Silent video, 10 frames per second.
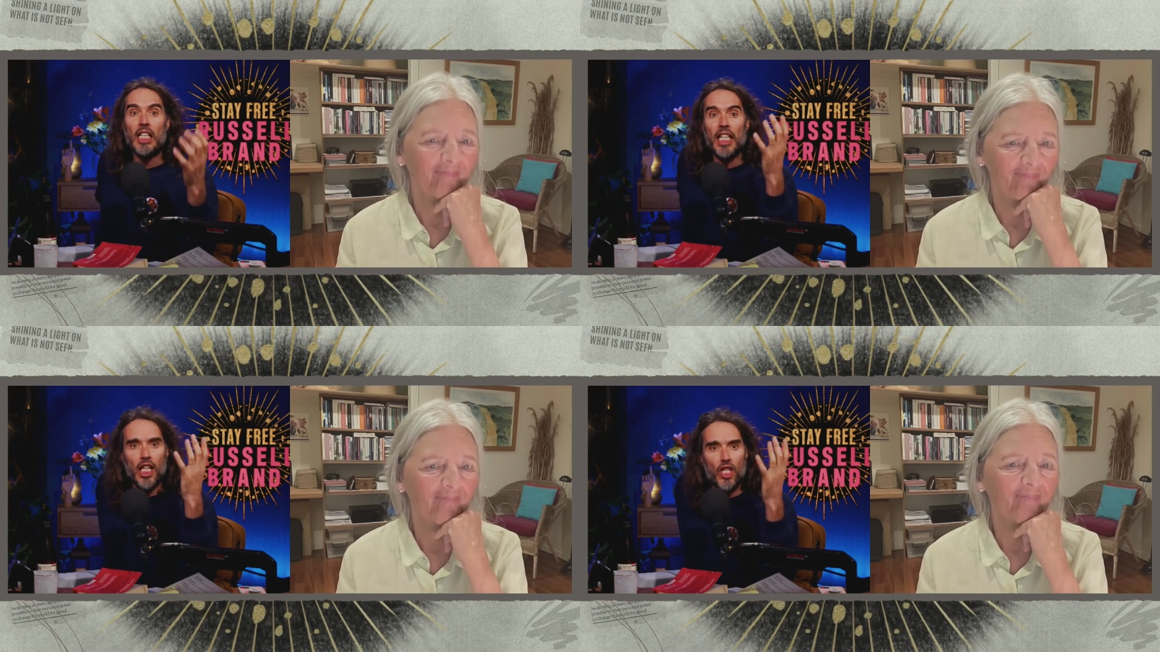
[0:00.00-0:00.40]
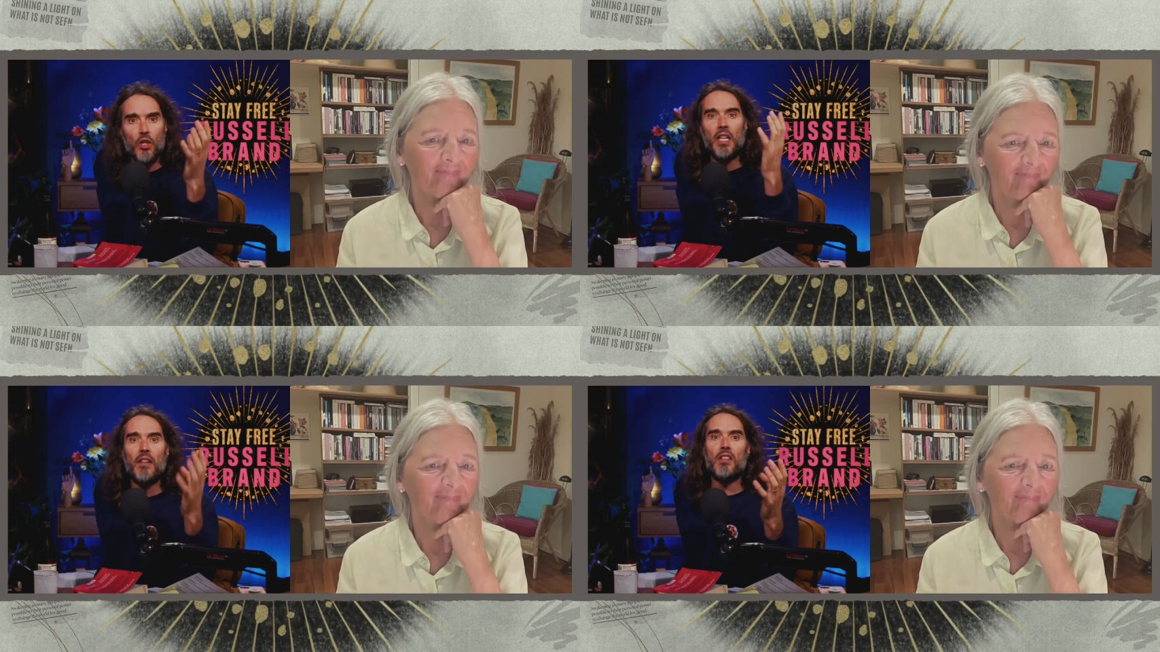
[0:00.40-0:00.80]
Speaker 1: Can you
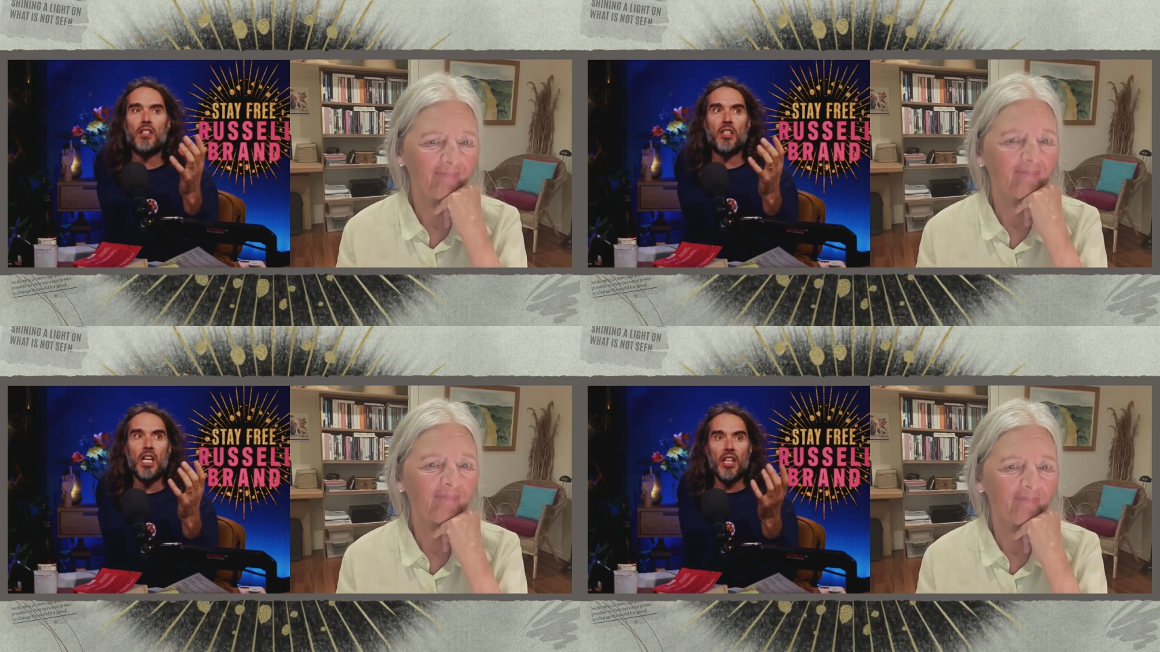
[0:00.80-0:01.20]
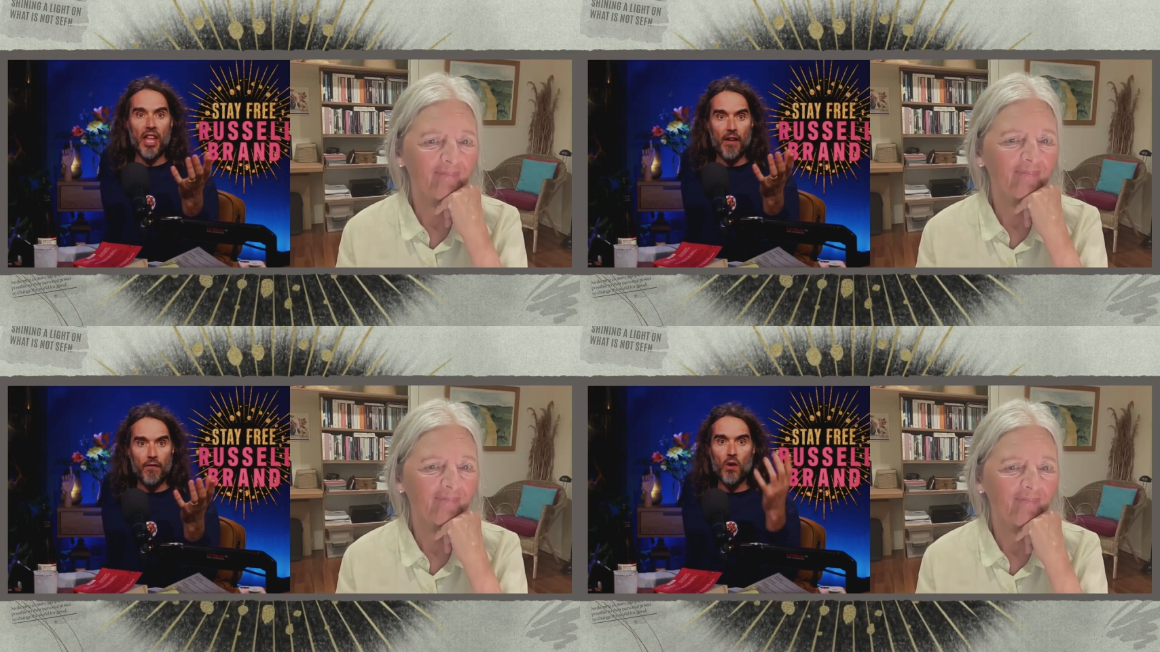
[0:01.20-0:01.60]
give us,
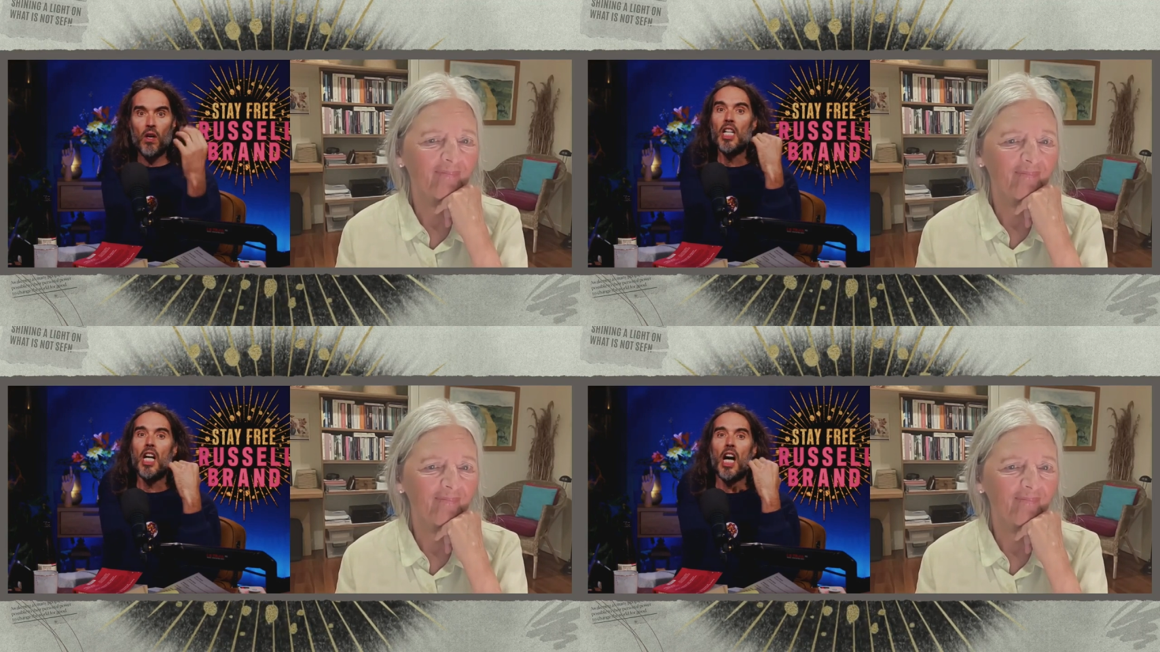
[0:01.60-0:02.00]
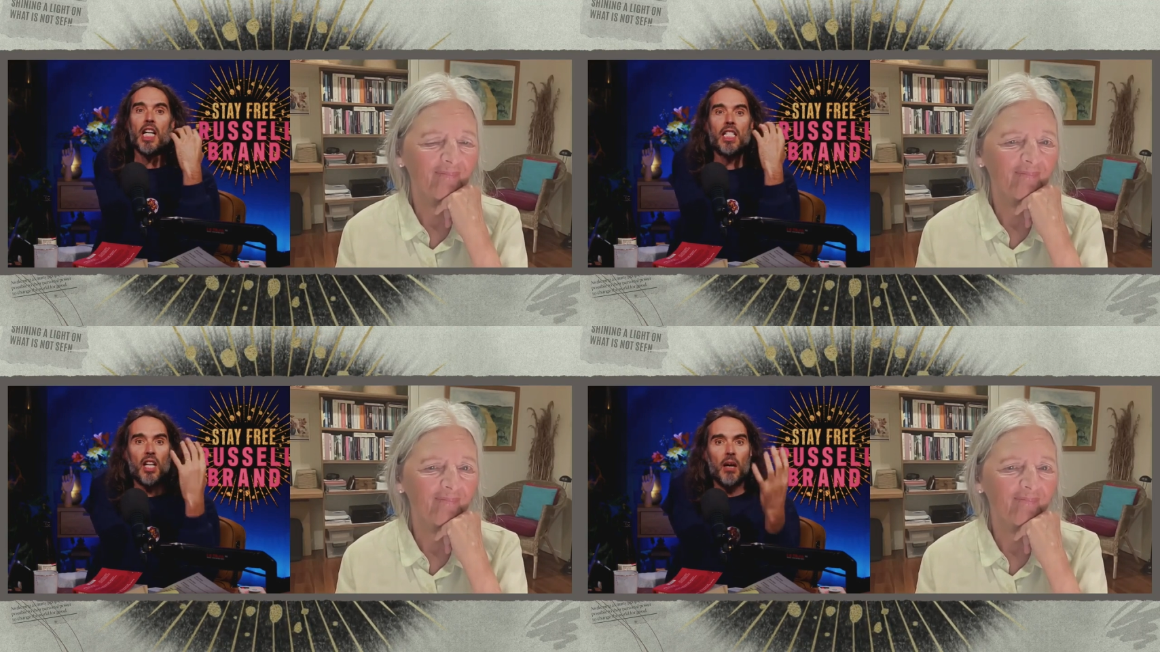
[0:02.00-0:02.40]
therefore,
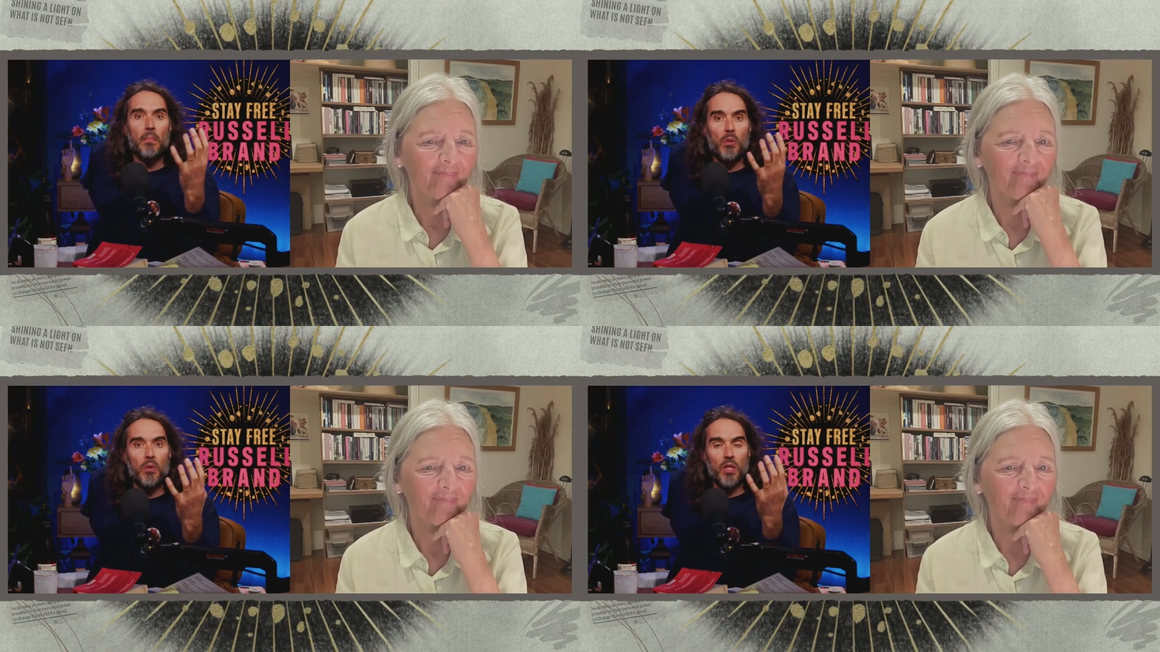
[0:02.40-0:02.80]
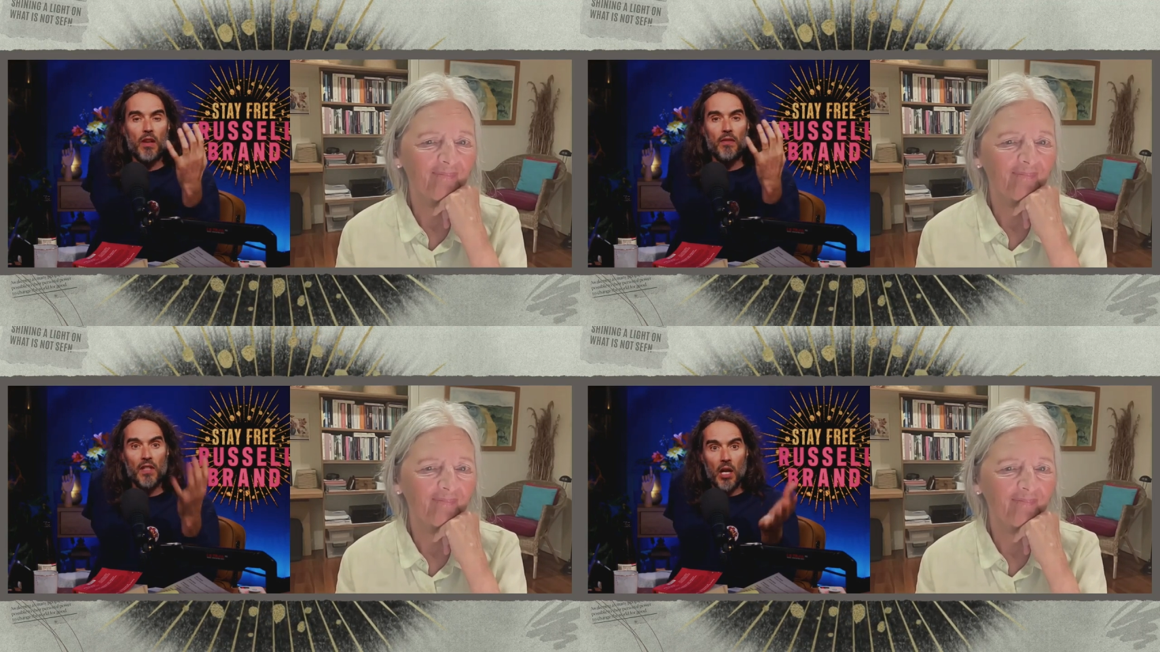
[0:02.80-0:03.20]
examples
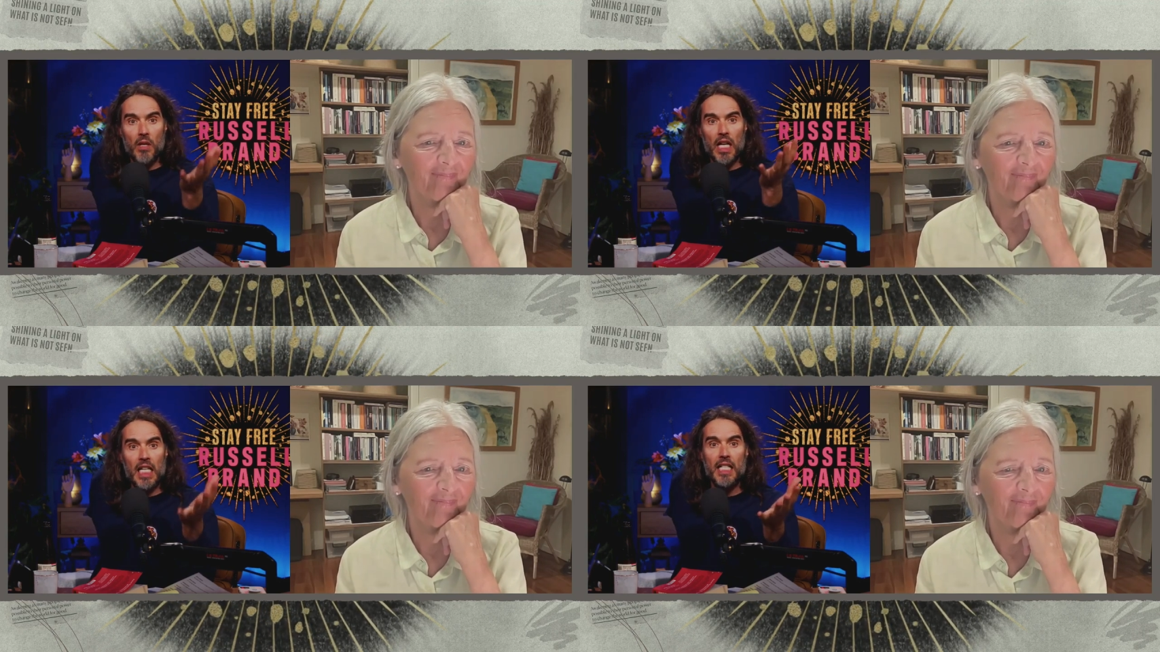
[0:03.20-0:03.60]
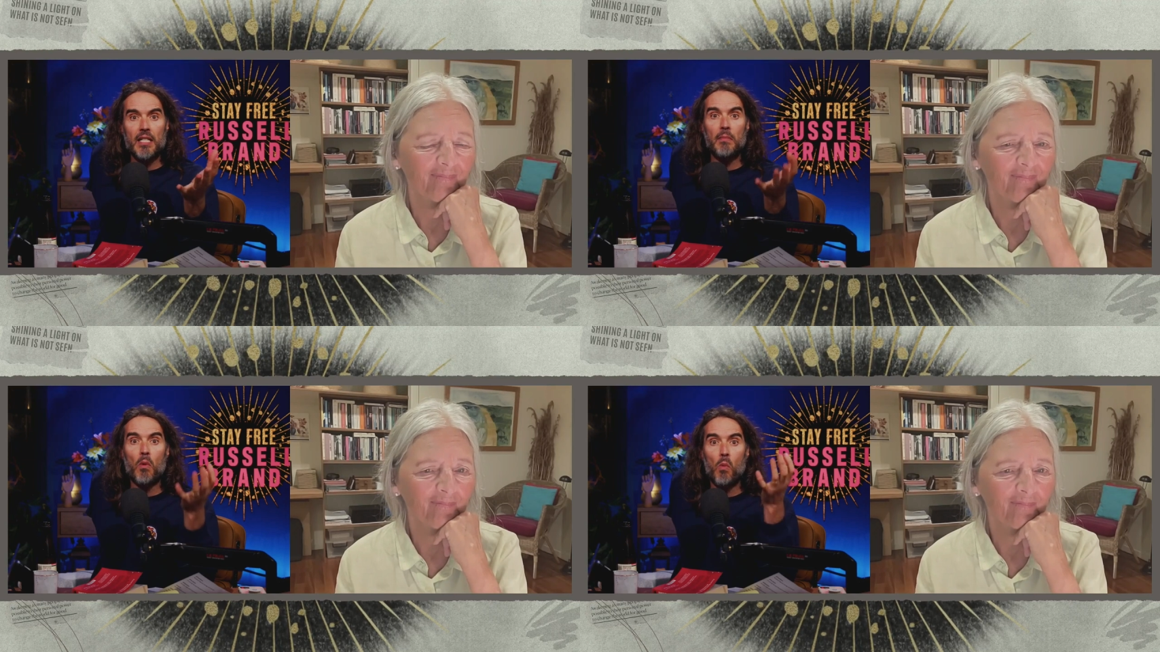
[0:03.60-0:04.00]
of
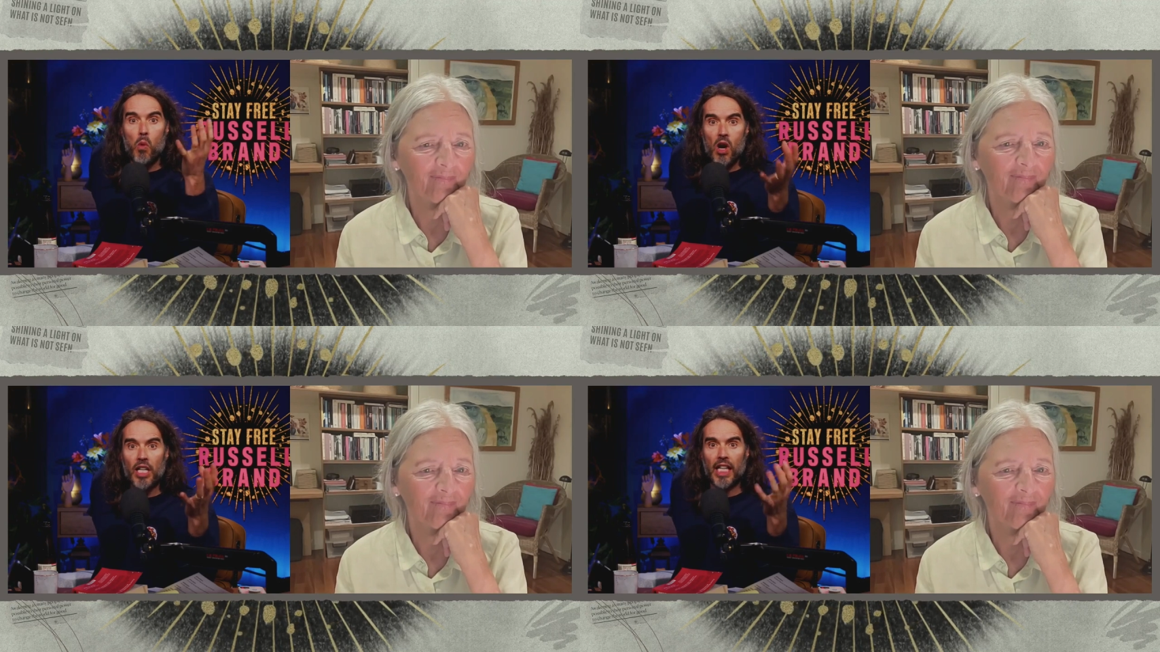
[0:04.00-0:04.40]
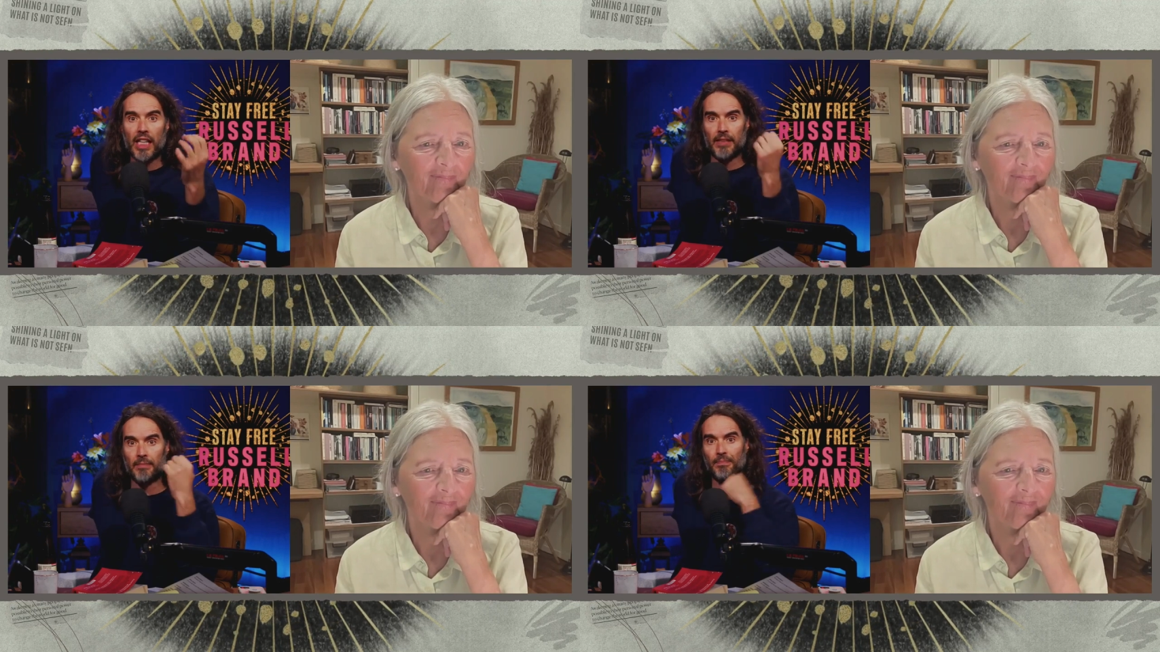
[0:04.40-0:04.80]
localism working?